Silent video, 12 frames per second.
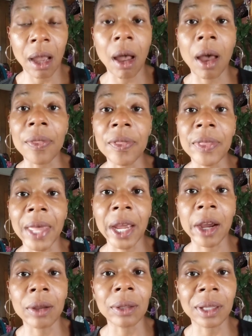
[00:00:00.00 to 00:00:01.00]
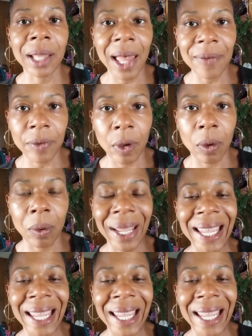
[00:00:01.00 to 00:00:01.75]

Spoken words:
on their level